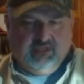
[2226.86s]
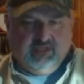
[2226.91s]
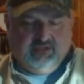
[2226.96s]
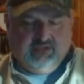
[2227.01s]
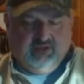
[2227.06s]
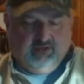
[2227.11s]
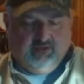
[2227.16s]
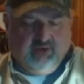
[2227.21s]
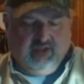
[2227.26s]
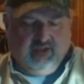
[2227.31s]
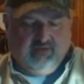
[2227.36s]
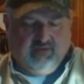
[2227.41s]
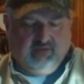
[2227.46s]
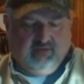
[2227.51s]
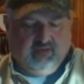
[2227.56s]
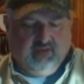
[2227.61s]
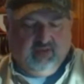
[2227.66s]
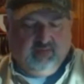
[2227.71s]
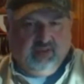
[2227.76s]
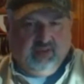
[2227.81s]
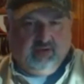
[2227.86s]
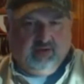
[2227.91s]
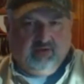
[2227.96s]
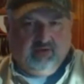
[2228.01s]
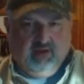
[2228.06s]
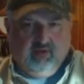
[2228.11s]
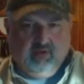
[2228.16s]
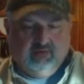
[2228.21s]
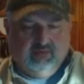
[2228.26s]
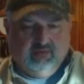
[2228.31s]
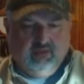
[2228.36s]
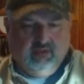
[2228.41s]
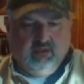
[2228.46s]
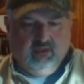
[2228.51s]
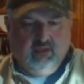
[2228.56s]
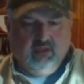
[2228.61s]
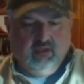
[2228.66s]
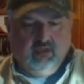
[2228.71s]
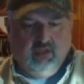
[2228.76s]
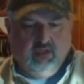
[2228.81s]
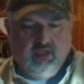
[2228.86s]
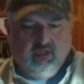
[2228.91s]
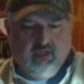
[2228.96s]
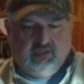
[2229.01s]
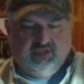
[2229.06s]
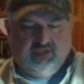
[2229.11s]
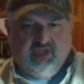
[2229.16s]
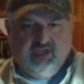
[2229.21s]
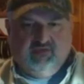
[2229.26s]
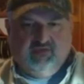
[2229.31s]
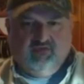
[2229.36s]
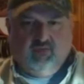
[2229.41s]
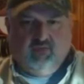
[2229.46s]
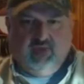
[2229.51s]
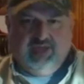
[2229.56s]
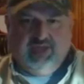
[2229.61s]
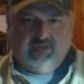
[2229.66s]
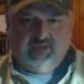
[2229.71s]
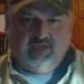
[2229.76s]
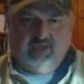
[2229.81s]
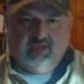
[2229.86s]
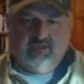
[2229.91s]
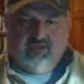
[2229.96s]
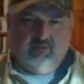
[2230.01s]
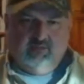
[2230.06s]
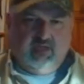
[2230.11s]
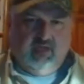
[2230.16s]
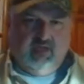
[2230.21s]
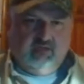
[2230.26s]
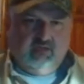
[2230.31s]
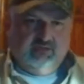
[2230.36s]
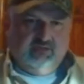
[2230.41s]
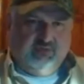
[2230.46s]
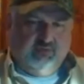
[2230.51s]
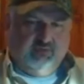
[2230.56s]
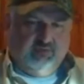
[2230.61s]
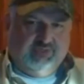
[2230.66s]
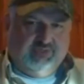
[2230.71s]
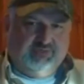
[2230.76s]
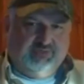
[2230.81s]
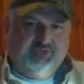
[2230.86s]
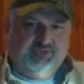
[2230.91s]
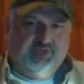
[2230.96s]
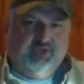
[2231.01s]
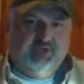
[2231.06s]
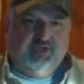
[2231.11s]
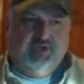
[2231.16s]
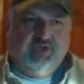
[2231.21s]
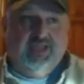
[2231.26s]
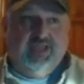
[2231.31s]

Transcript: out there, private. They make great ones. Jeff White Custom Calls here in West Virginia.